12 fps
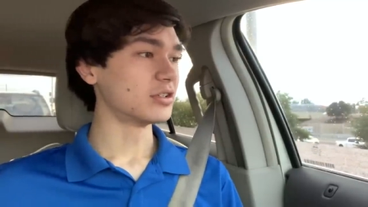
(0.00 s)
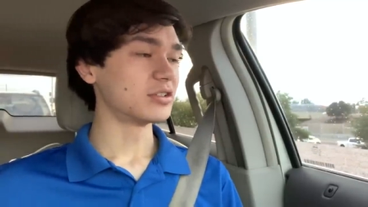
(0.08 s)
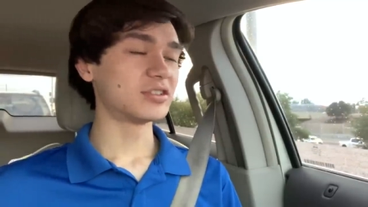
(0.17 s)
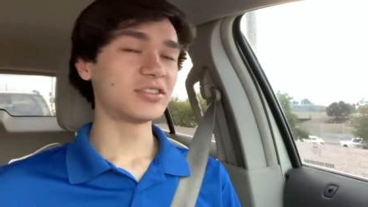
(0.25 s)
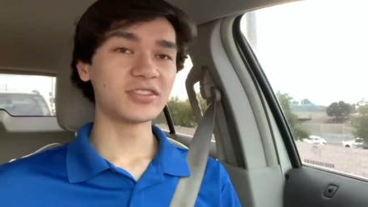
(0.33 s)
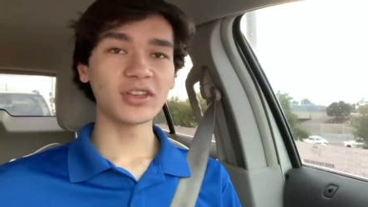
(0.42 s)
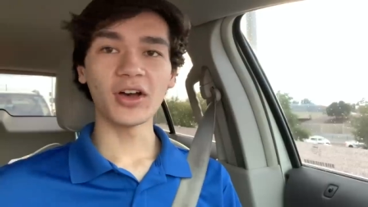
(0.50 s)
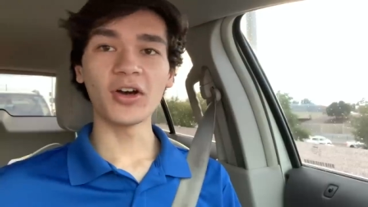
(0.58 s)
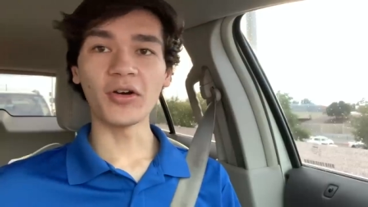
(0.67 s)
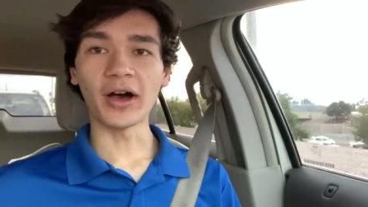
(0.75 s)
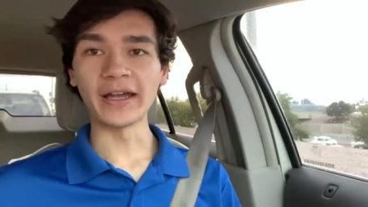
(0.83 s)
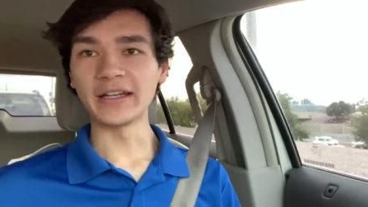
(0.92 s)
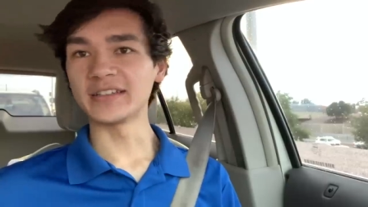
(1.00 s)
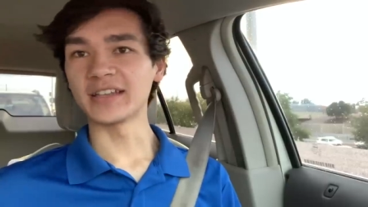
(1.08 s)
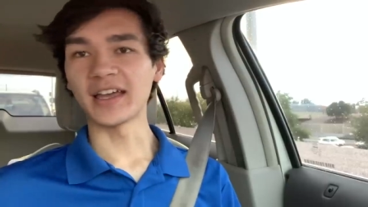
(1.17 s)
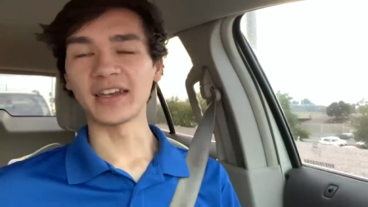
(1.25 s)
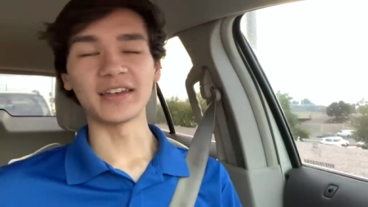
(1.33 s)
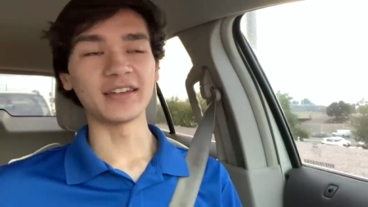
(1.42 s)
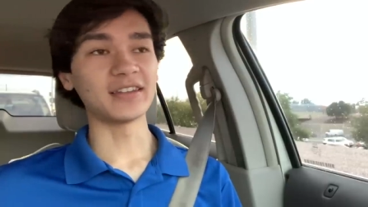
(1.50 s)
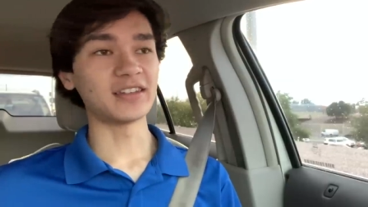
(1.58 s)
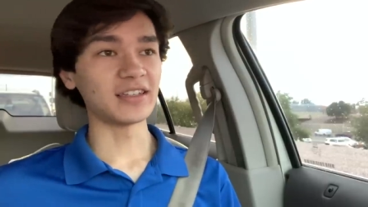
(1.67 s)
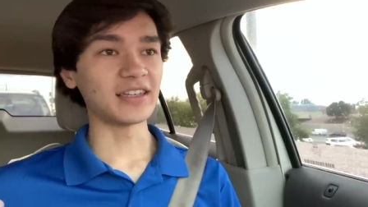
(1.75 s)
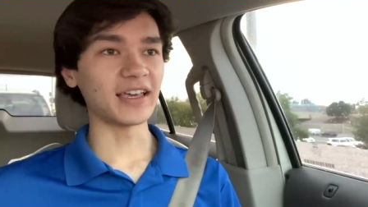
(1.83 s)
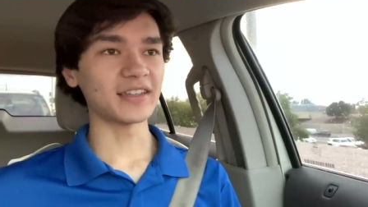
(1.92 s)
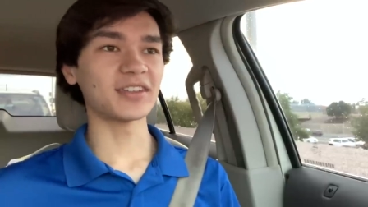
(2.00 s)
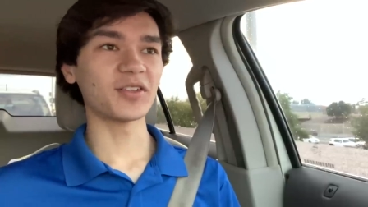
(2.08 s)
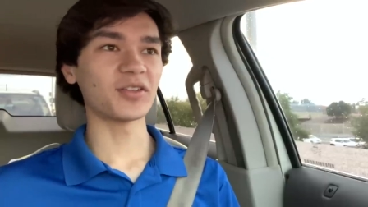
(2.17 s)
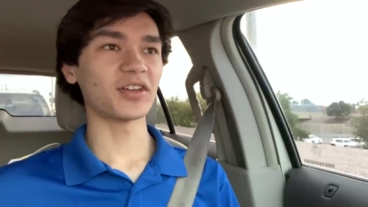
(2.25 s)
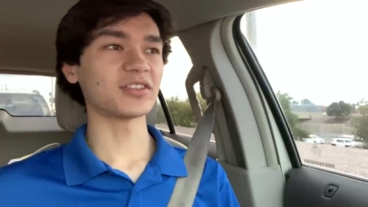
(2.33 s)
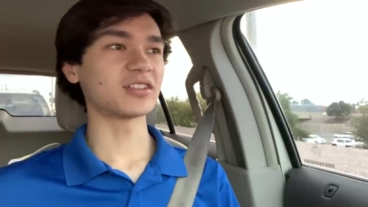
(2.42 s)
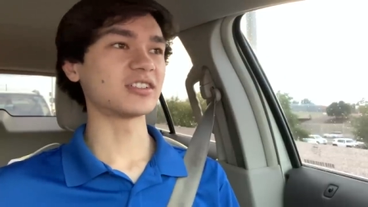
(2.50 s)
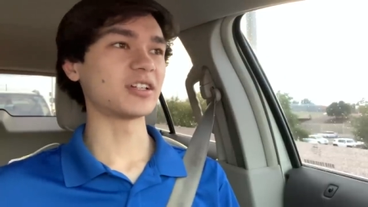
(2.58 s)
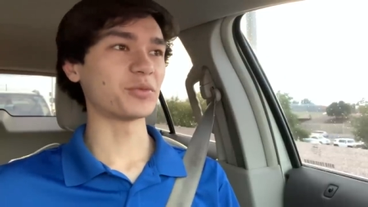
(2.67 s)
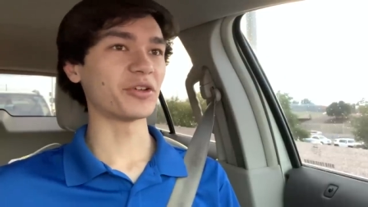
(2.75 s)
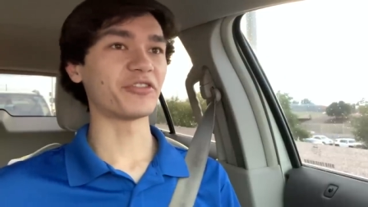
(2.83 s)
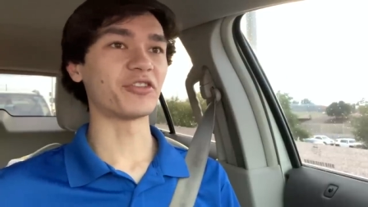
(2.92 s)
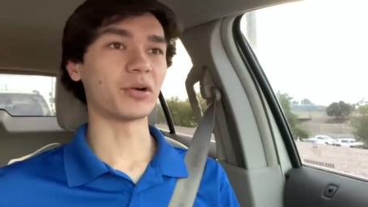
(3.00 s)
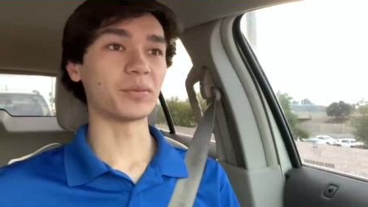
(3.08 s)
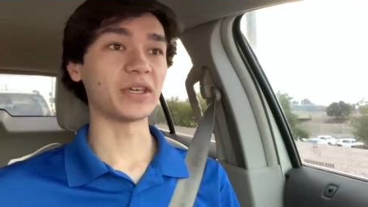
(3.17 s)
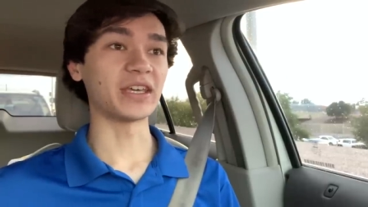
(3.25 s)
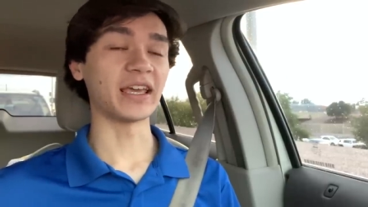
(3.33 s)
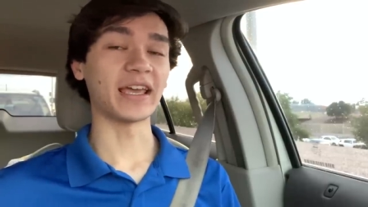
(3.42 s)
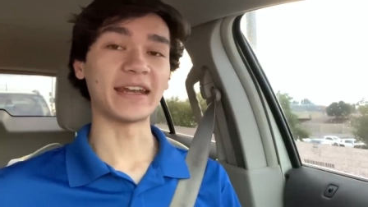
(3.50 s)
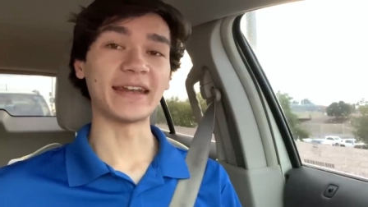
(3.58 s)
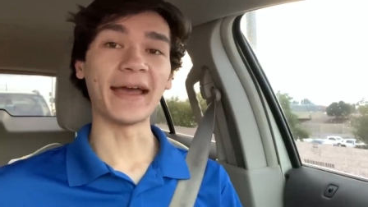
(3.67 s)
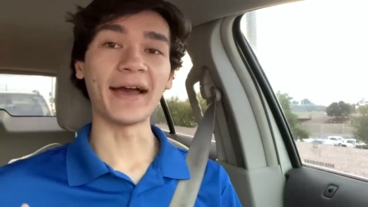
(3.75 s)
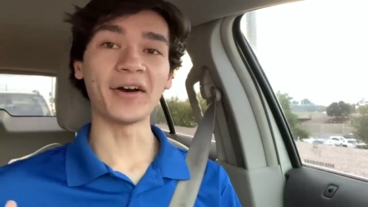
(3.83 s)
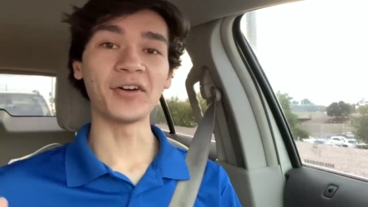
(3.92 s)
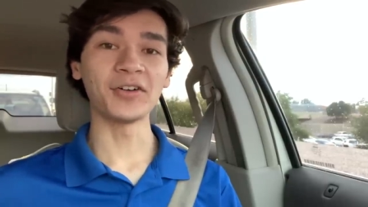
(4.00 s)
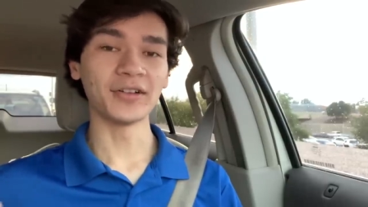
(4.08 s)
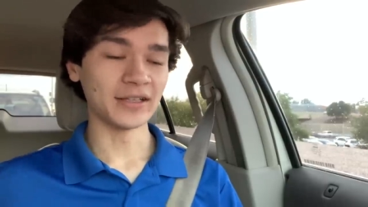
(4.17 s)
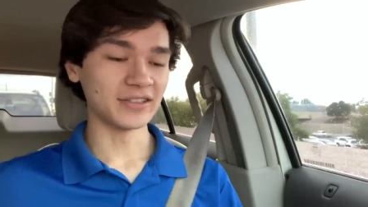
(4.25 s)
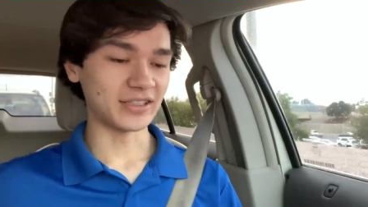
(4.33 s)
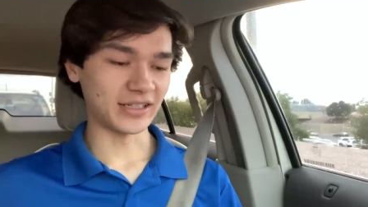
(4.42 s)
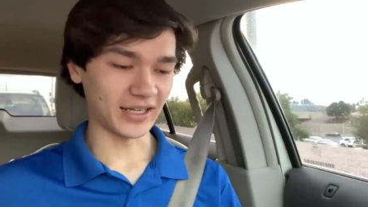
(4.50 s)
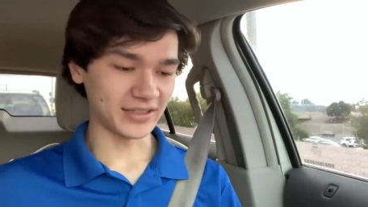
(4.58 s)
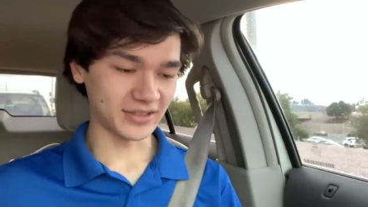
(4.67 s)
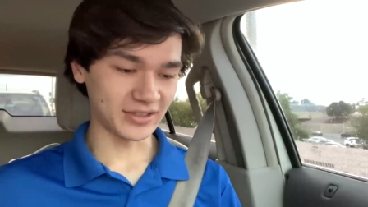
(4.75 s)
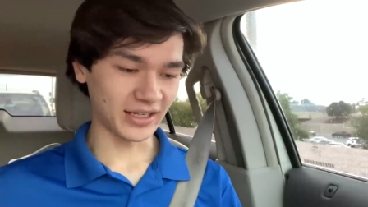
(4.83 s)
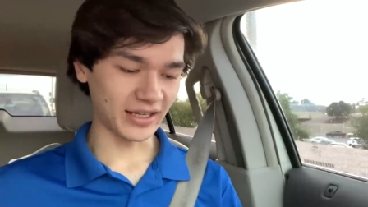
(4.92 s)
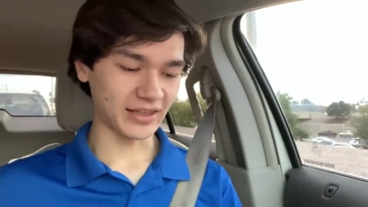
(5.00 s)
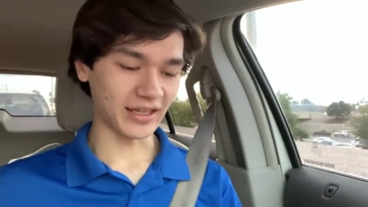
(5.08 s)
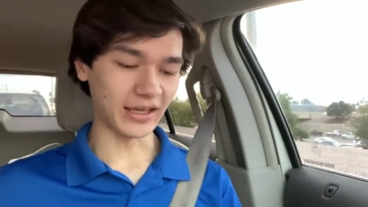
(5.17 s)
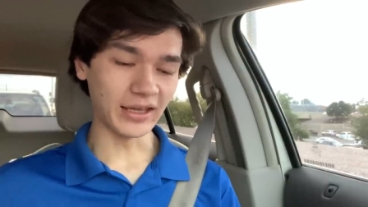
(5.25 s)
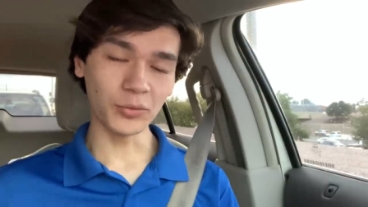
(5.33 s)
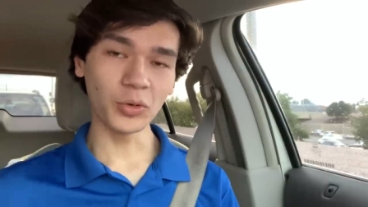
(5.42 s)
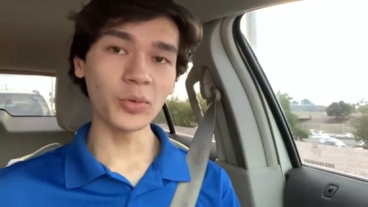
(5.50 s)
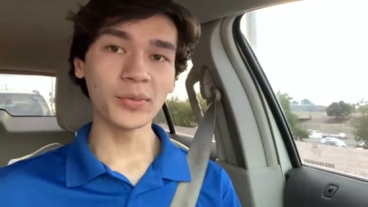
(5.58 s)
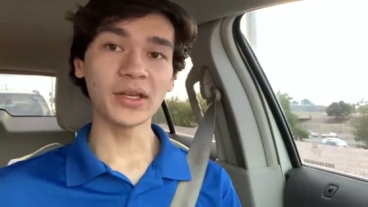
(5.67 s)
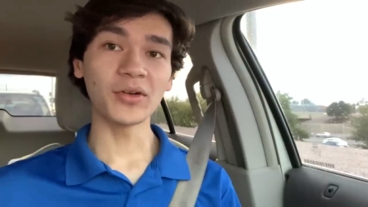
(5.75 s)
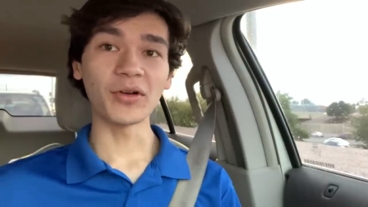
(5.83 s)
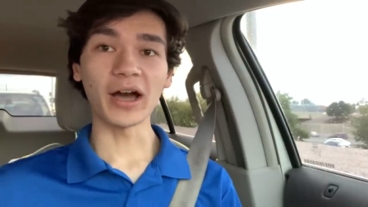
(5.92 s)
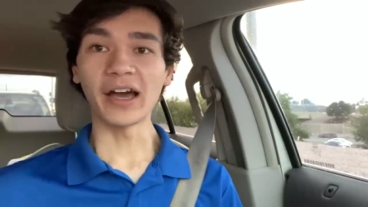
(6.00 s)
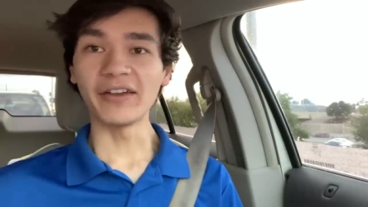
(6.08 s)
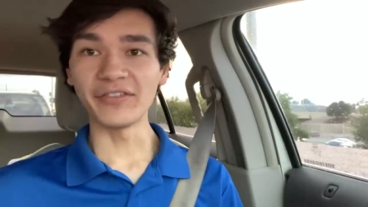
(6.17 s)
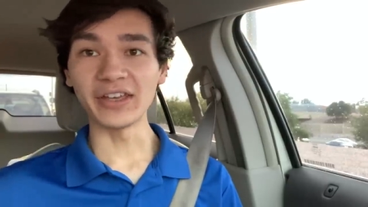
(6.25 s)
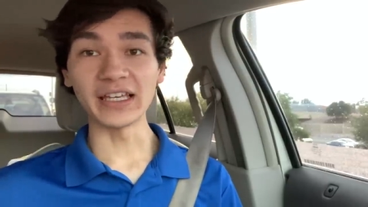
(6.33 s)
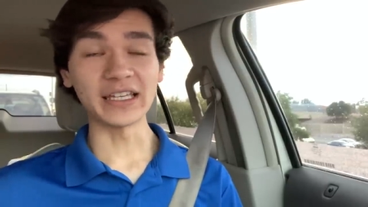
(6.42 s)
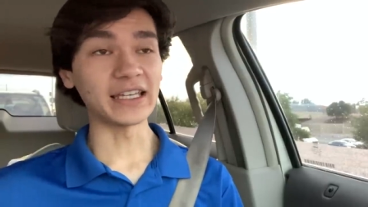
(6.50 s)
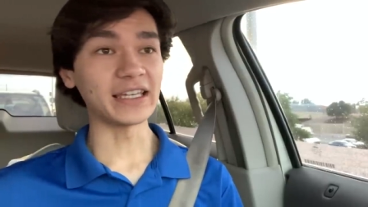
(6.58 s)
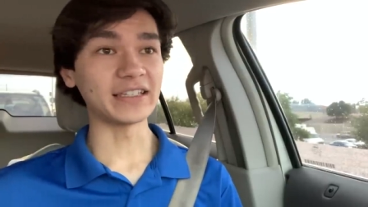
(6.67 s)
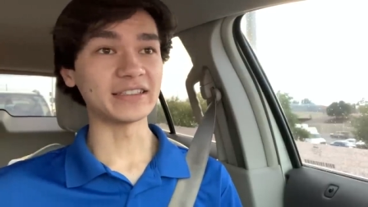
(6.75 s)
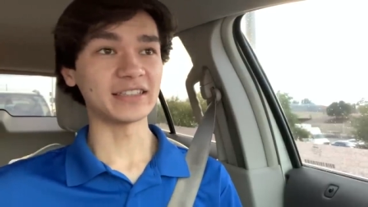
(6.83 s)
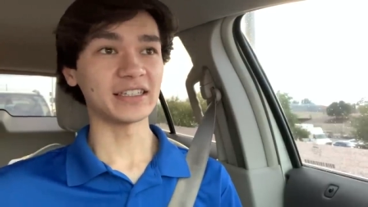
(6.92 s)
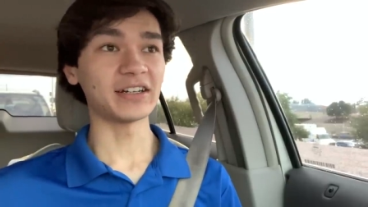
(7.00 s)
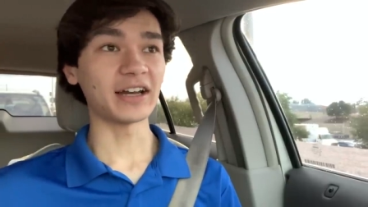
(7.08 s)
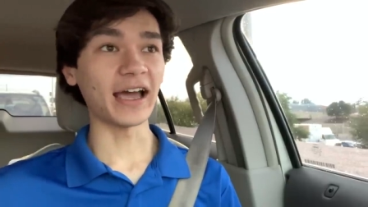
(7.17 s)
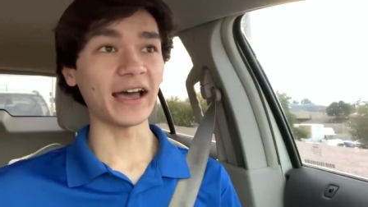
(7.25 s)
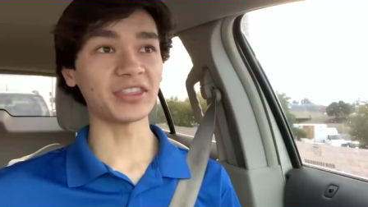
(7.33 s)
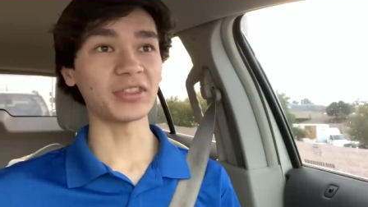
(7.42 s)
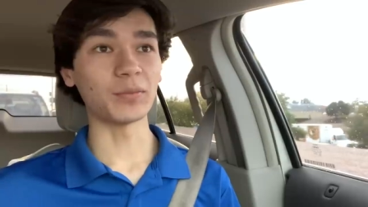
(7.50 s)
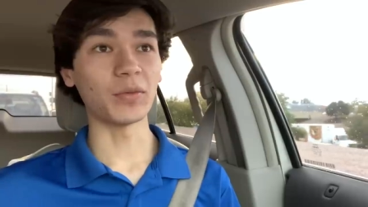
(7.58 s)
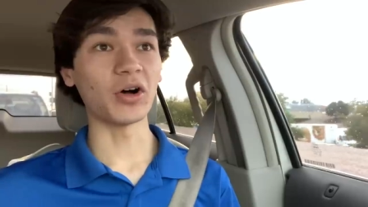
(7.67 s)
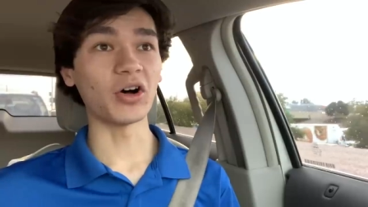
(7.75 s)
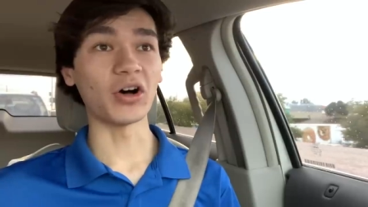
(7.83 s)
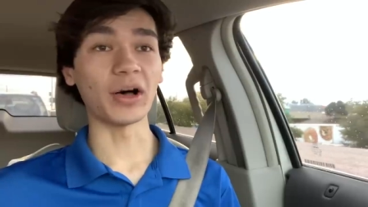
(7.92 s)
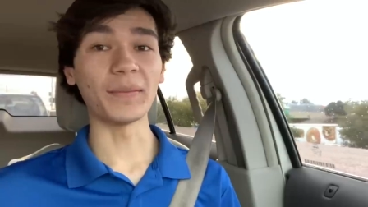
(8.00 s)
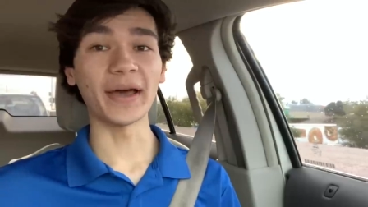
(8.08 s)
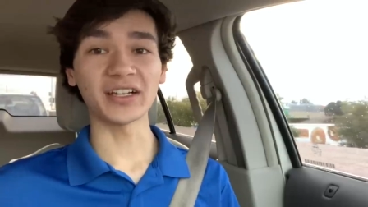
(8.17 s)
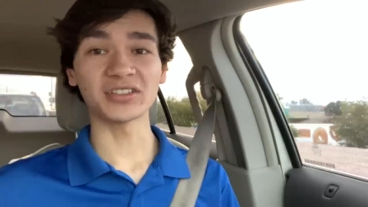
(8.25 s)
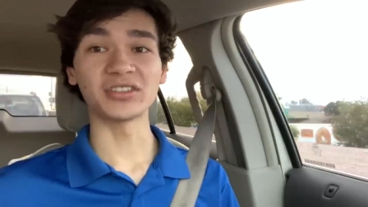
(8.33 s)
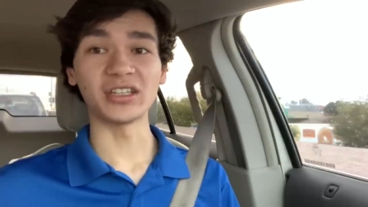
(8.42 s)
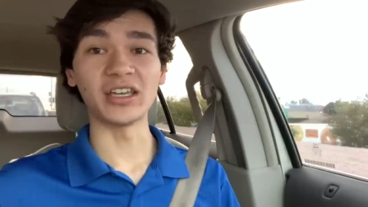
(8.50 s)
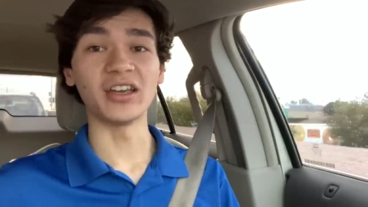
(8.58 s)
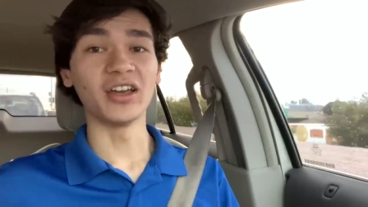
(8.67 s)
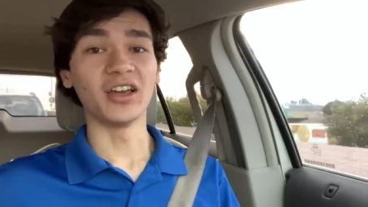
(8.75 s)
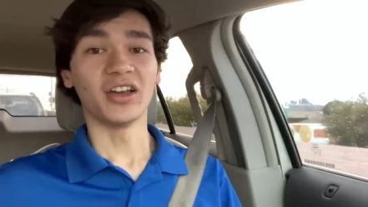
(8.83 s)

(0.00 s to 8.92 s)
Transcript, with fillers: So I decided to get someone else to ship it for me, and now today's the day that it will be arriving. He is here at the mall. I'm actually